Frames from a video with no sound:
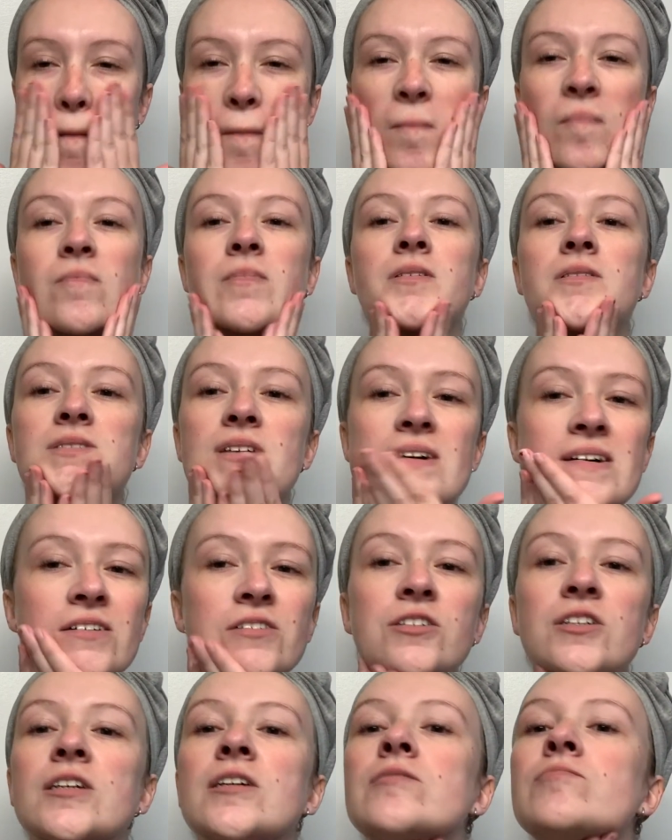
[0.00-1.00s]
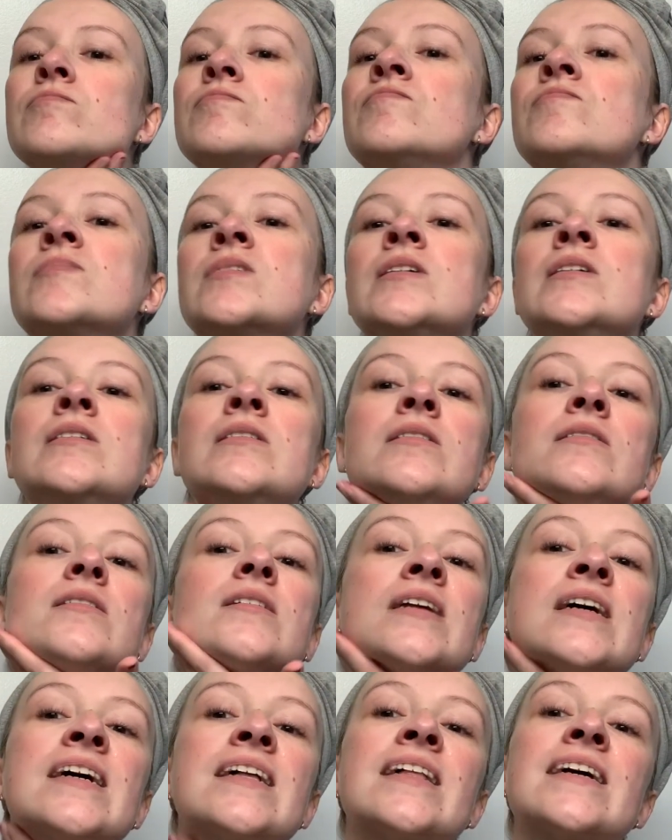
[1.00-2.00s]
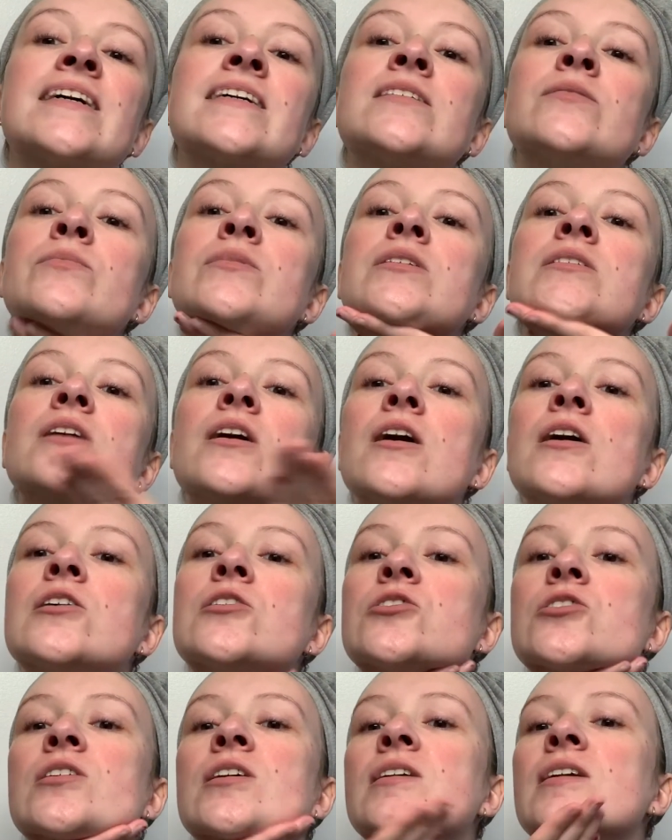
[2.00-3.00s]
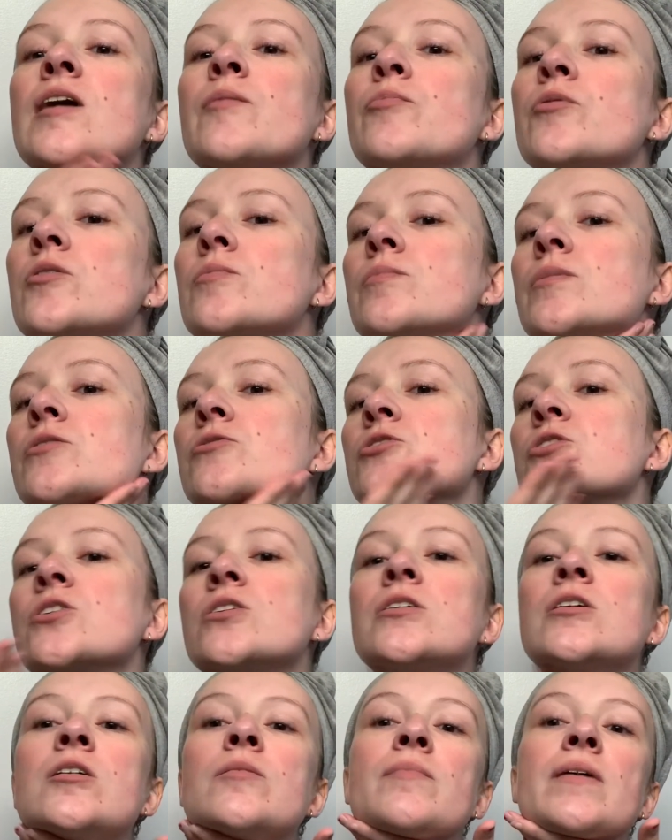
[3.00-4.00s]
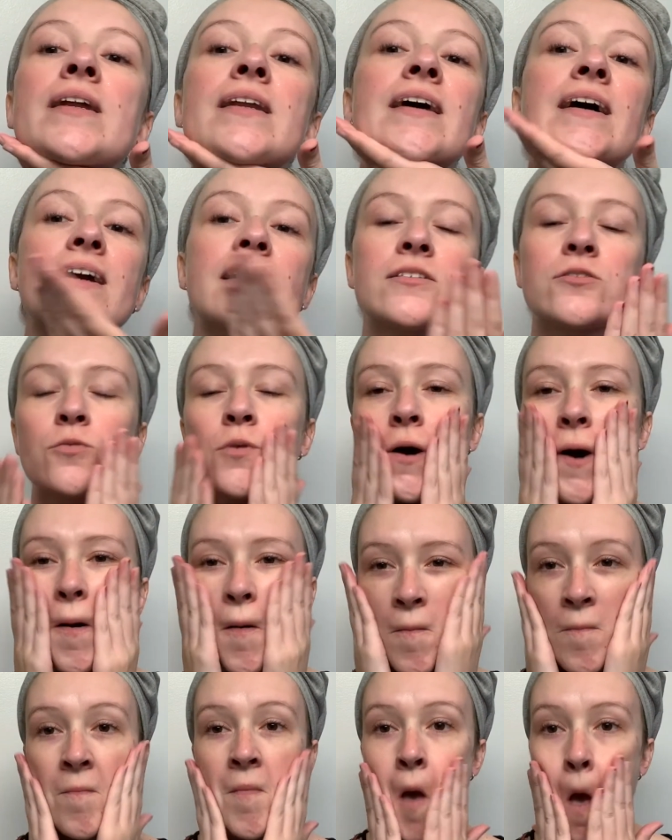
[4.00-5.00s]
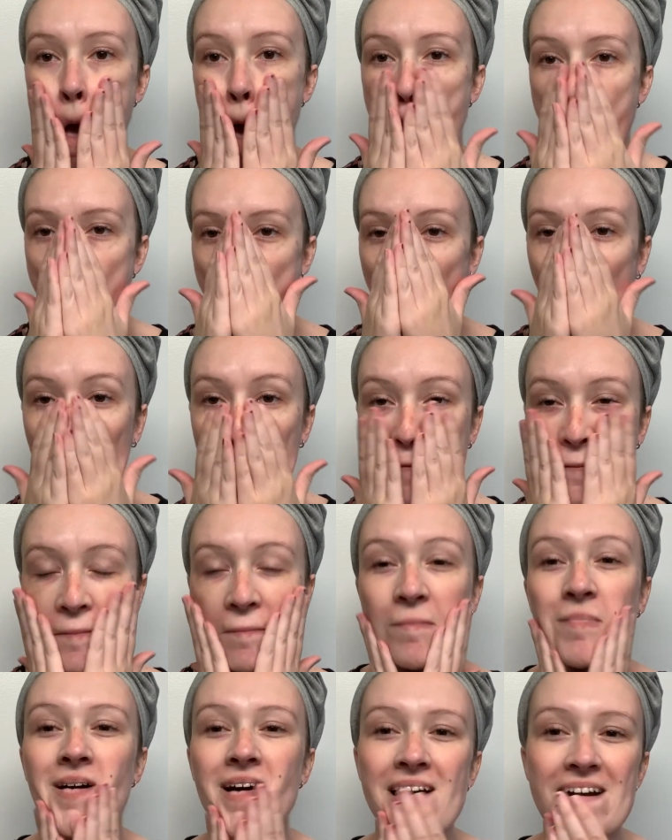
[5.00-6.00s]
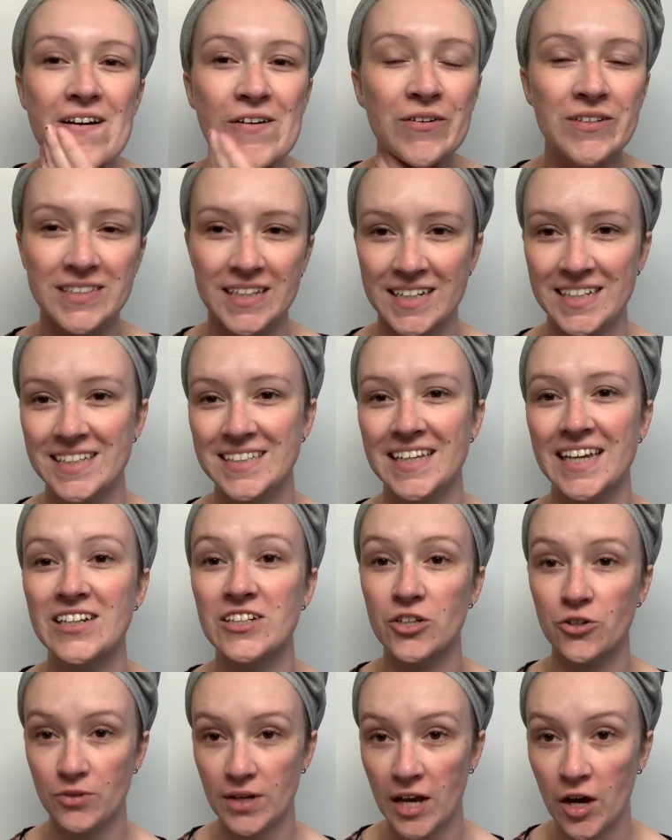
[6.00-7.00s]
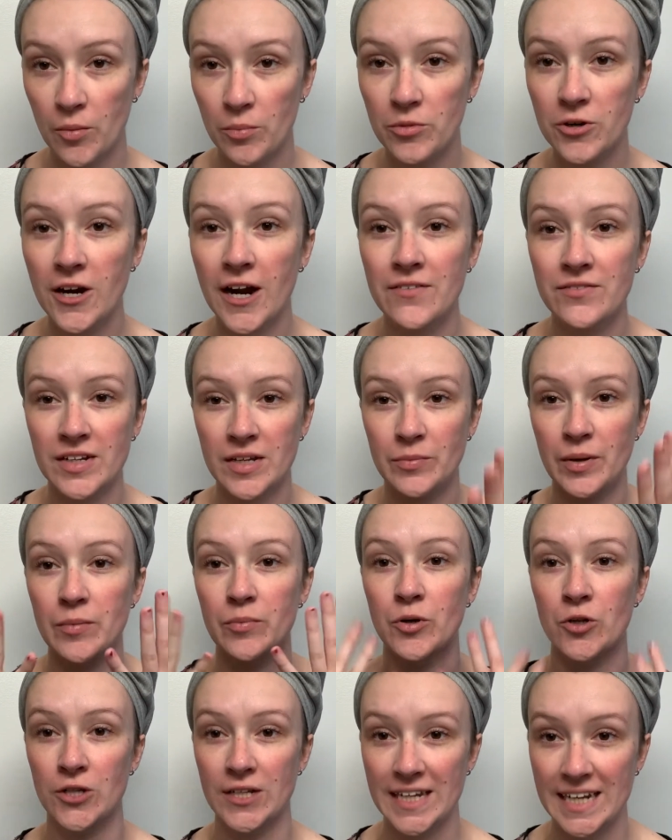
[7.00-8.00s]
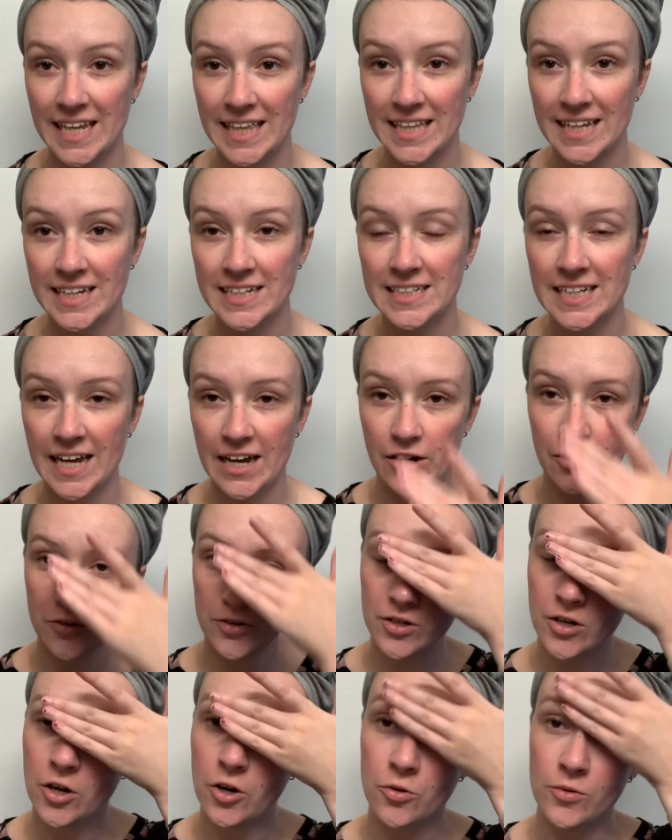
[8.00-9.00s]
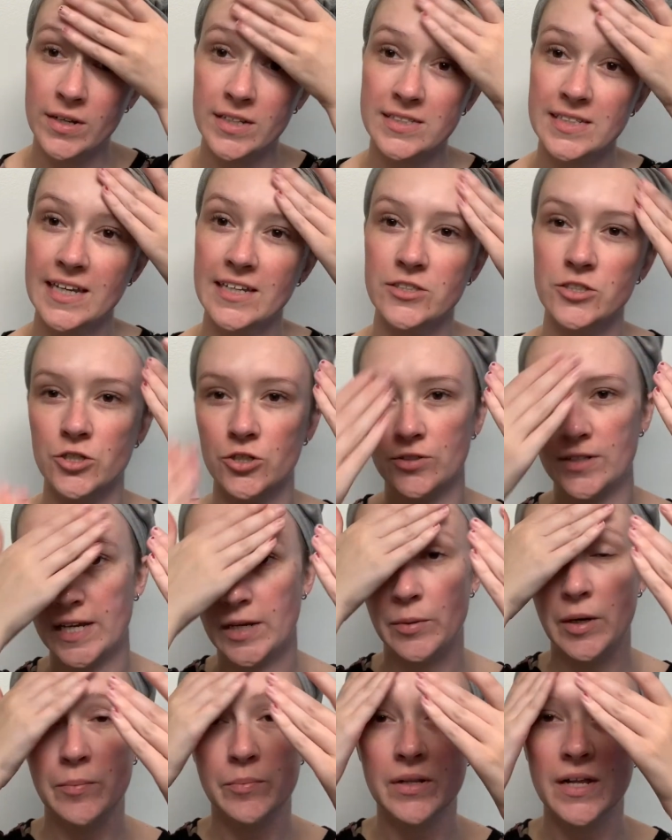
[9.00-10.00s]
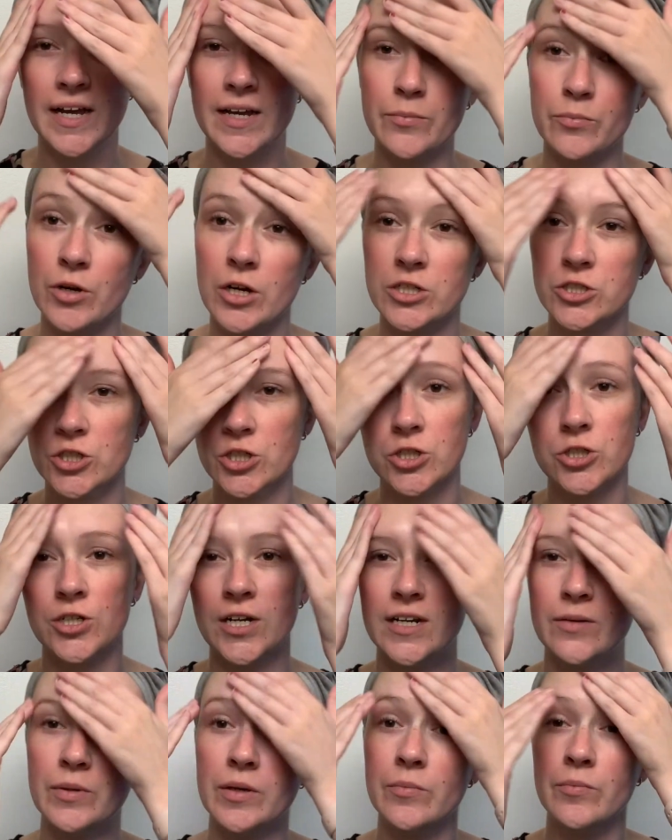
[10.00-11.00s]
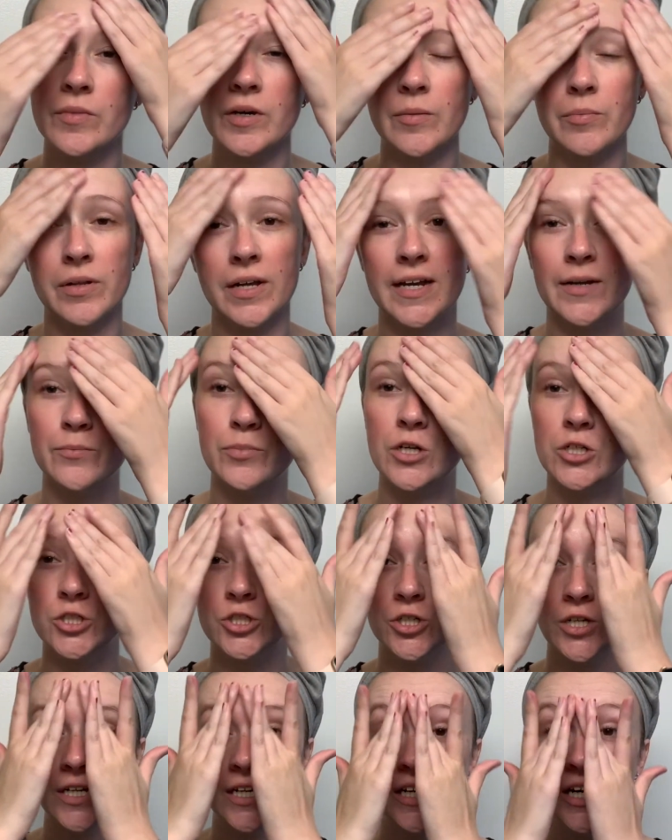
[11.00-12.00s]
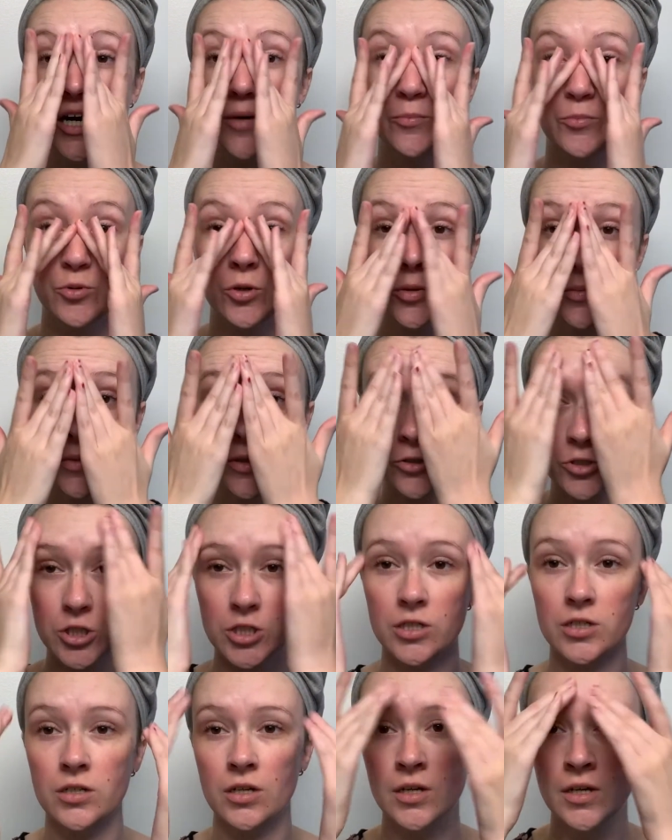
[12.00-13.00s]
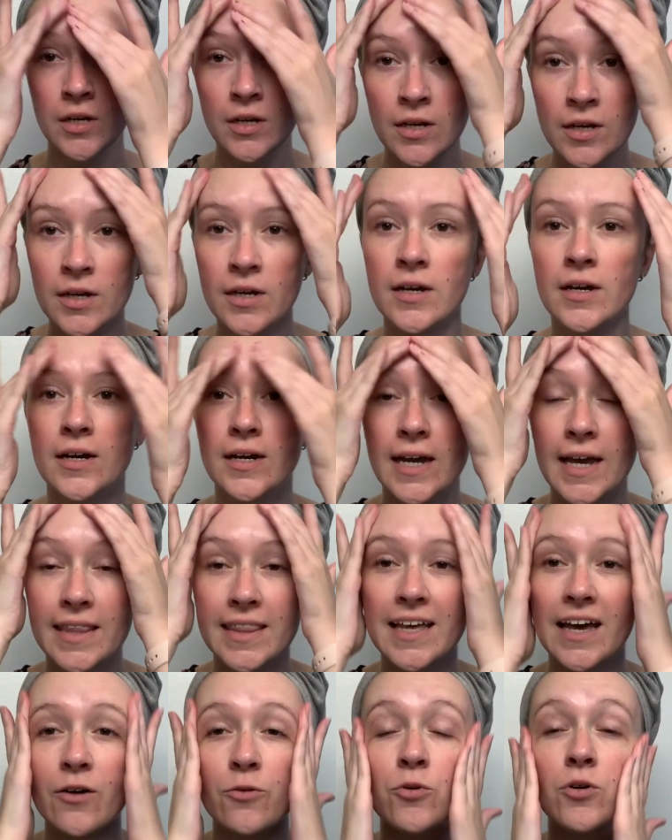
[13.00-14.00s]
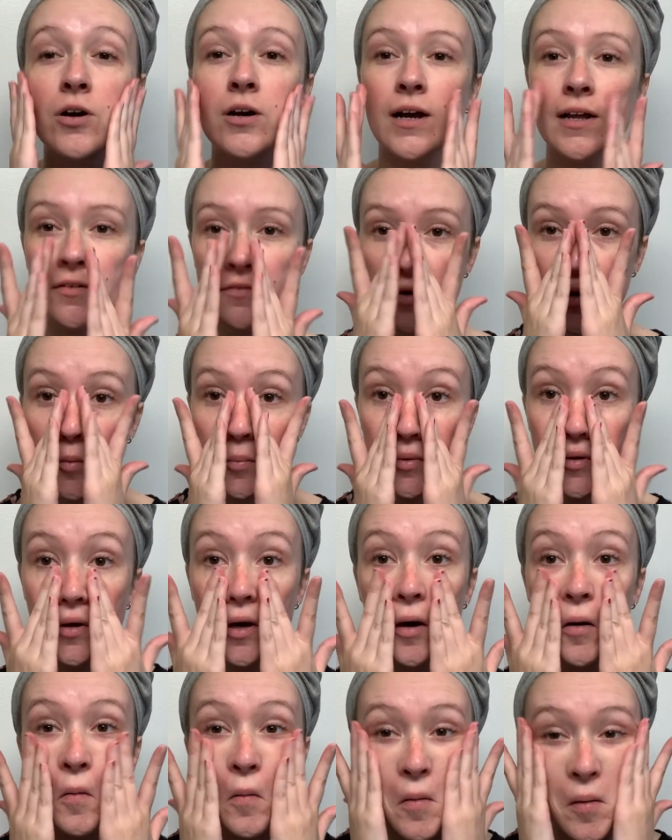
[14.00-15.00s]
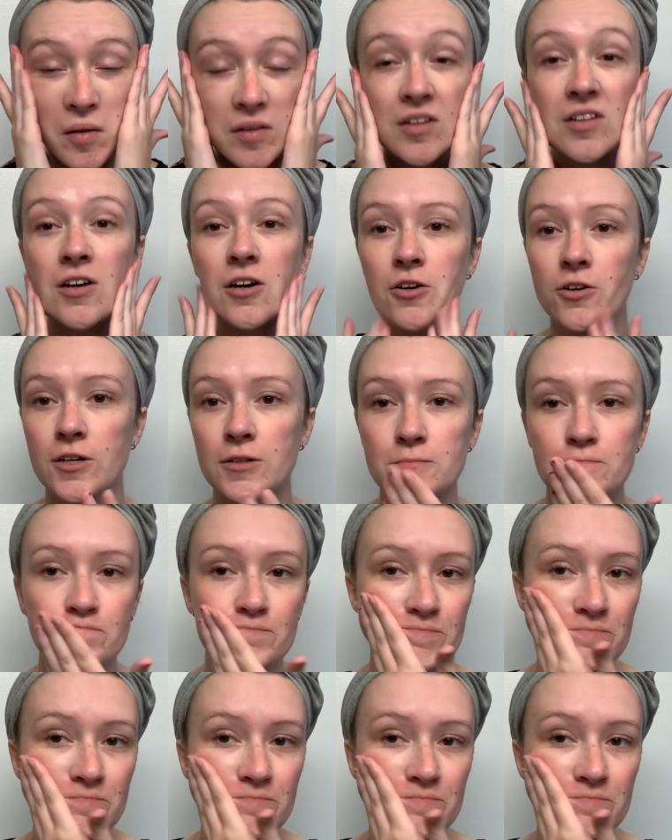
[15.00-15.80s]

massage it in. And I like to massage in an upward motion on my neck as well. I always like to say don't help gravity by pulling anything down. Always, as you're like applying pressure, try to be applying pressure in an upward motion, and that will kind of help you out in the long run.